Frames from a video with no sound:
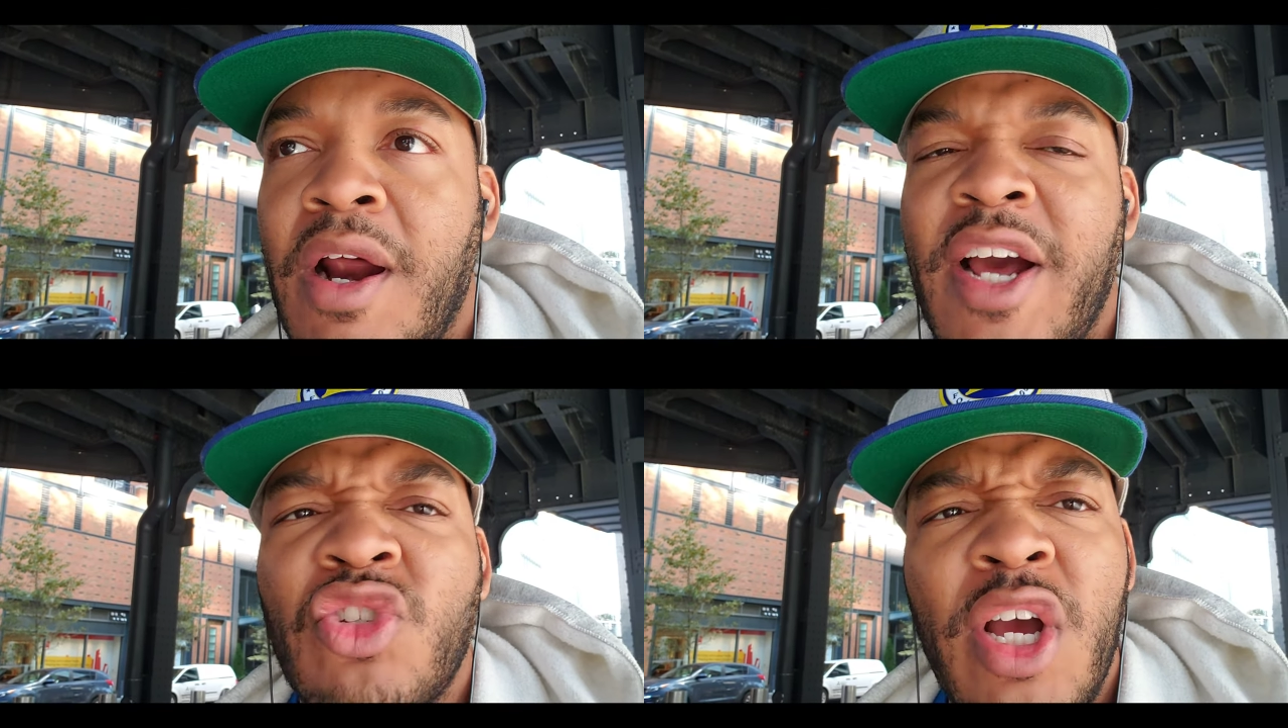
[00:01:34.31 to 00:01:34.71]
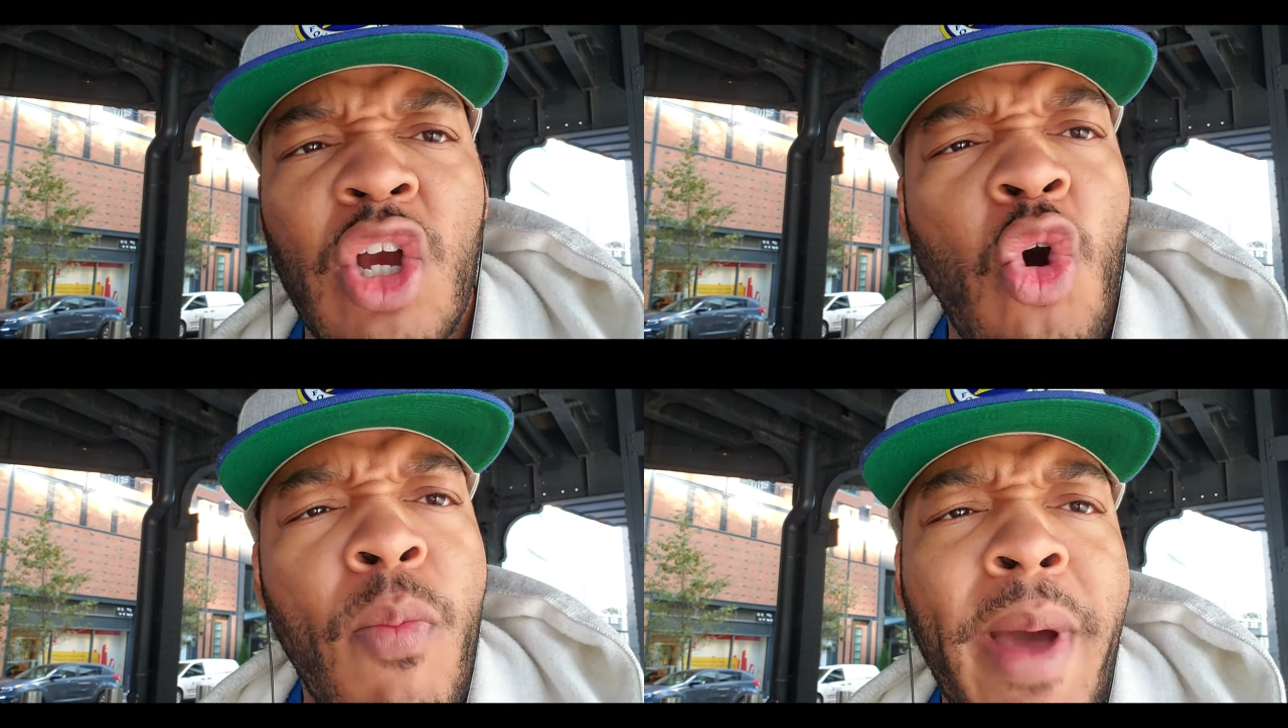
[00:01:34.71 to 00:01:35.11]
All right, so I
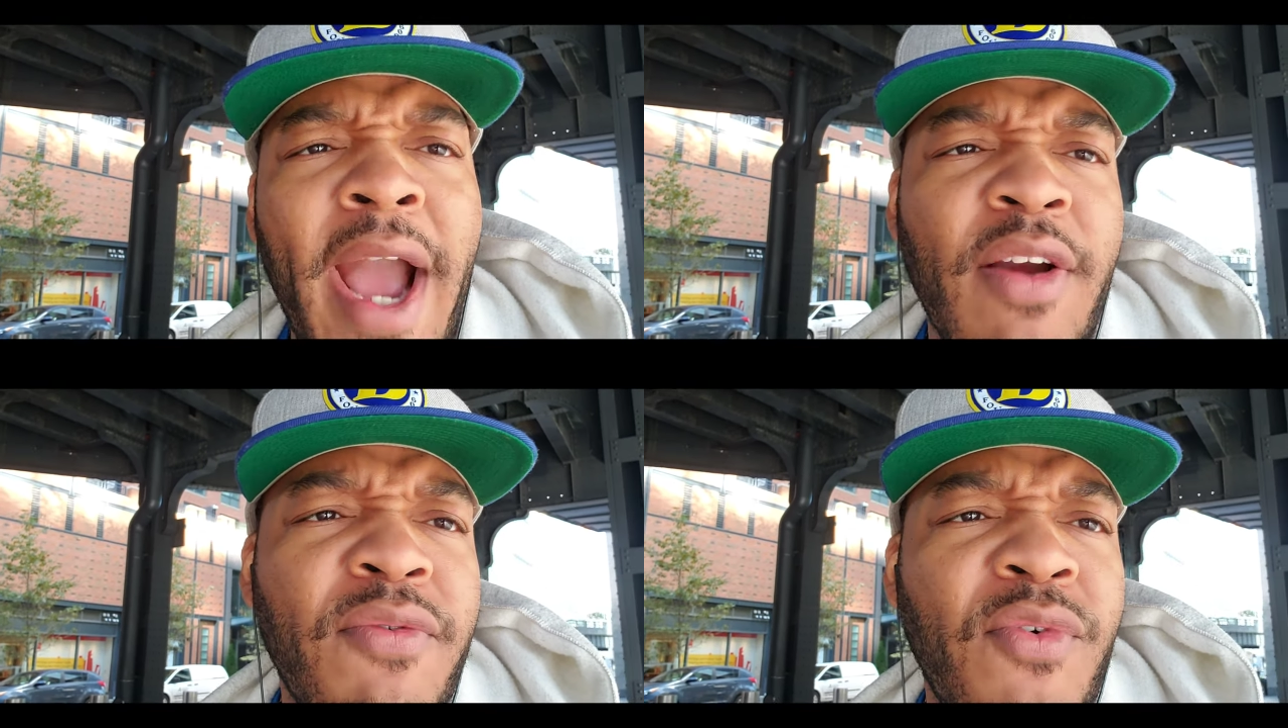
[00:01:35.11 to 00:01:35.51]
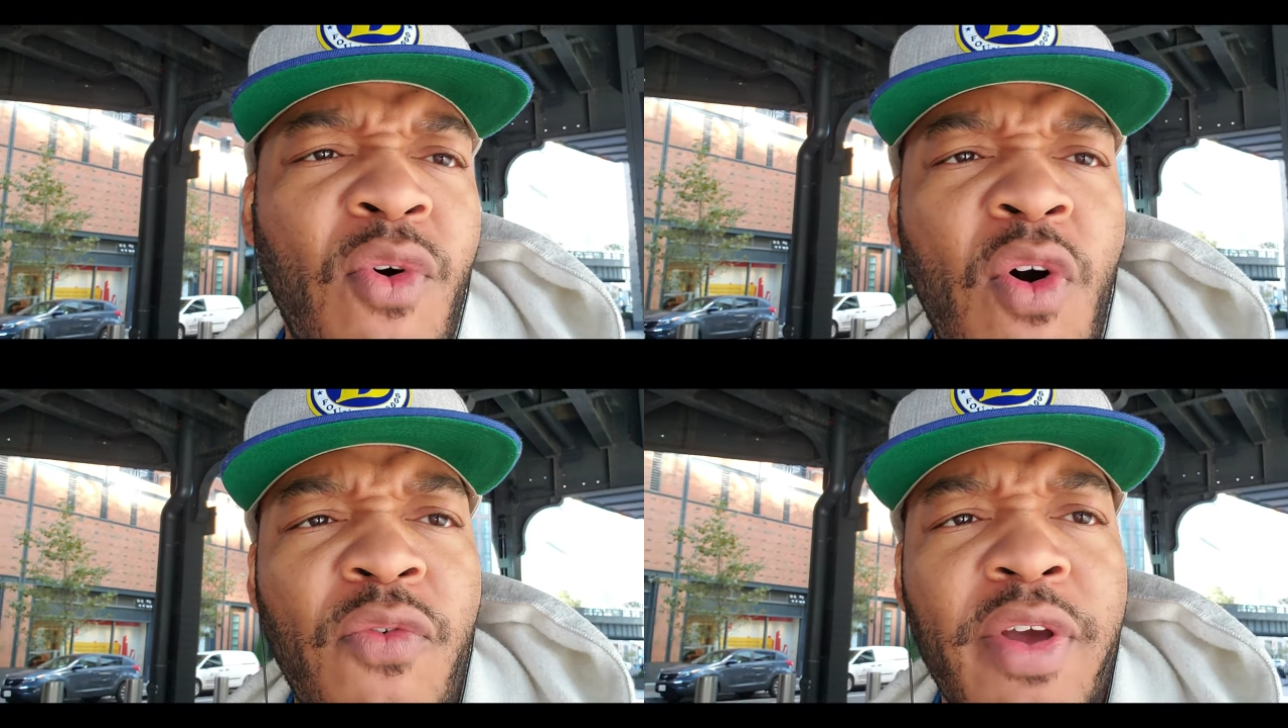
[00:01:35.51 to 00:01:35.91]
can go back and
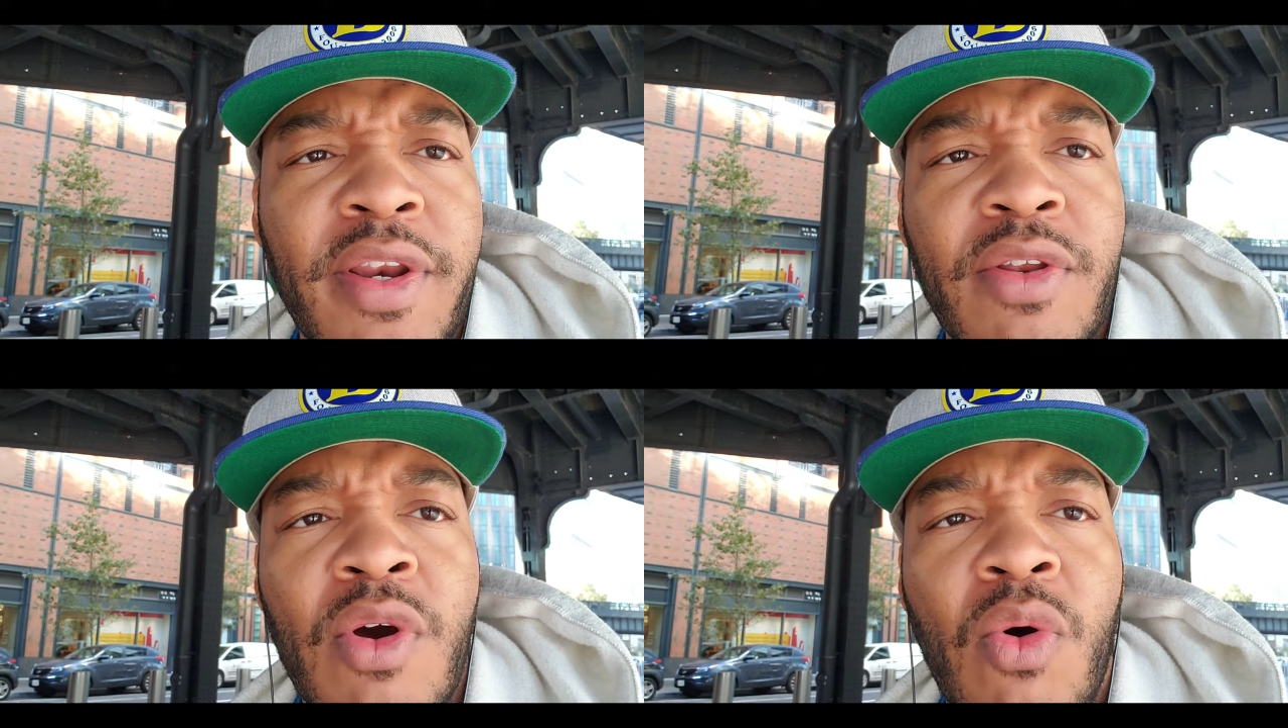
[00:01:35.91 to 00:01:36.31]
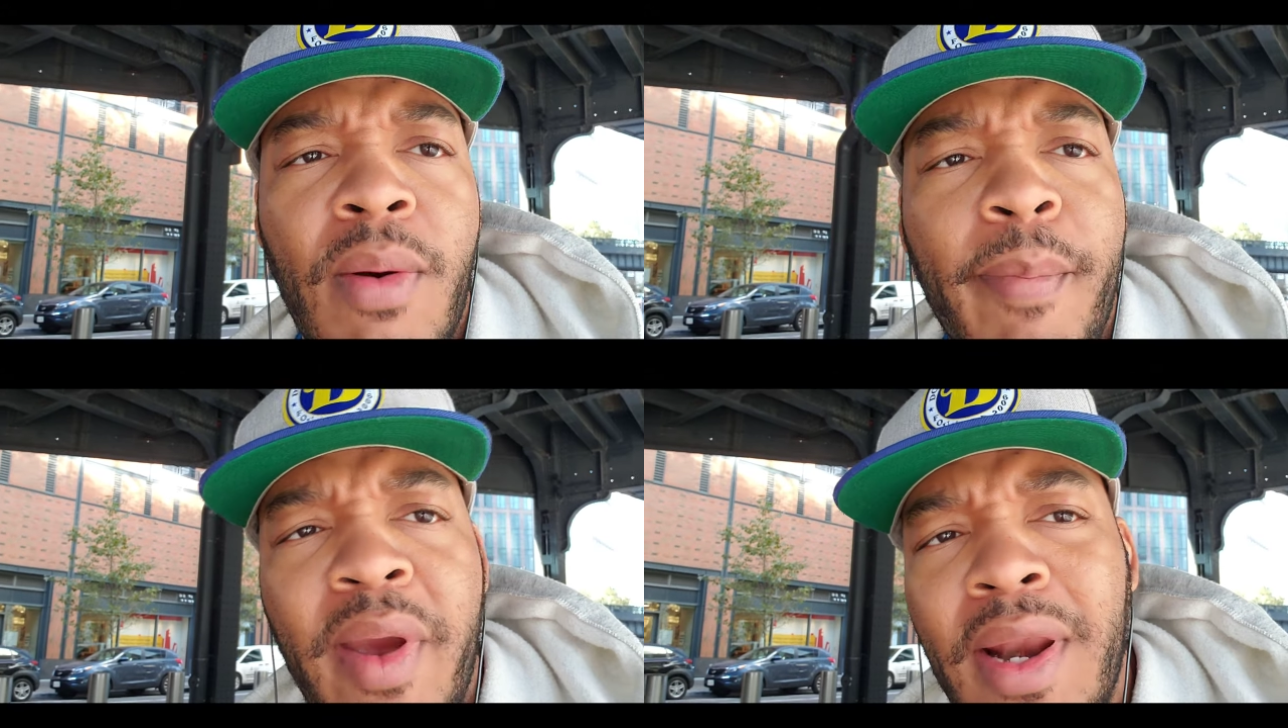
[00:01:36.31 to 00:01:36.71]
forth and you know
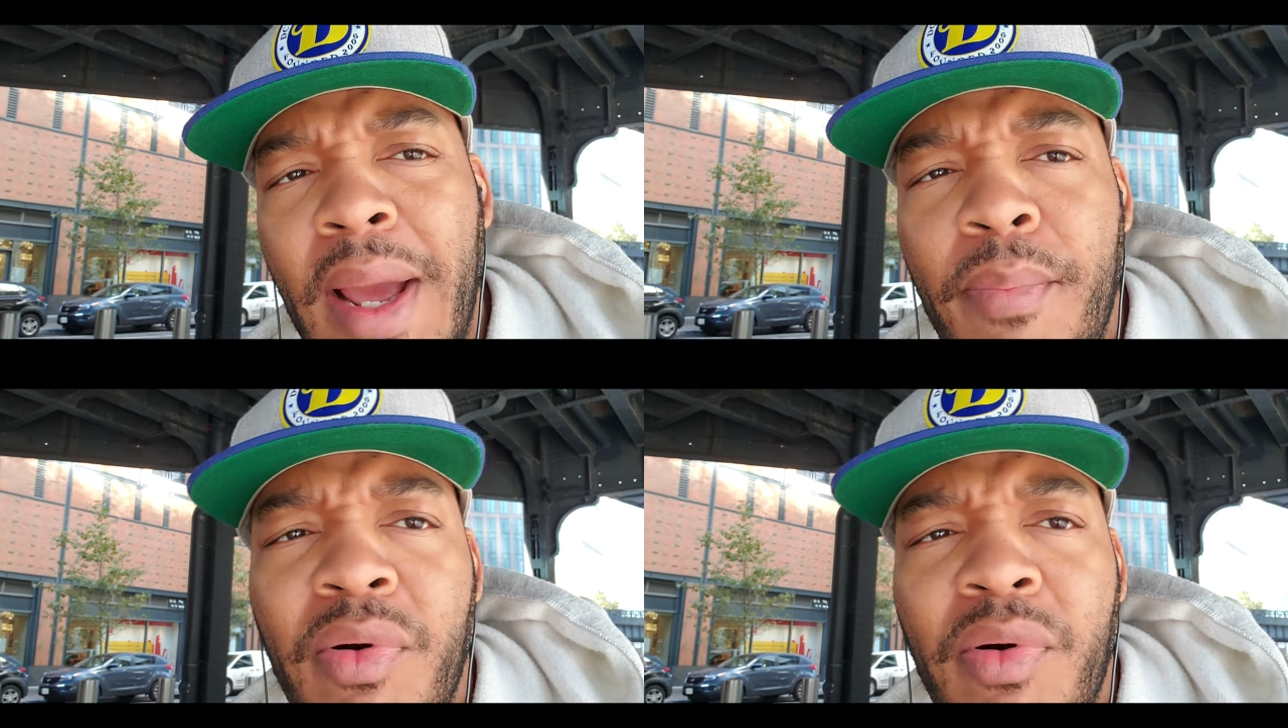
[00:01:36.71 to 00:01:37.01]
compare like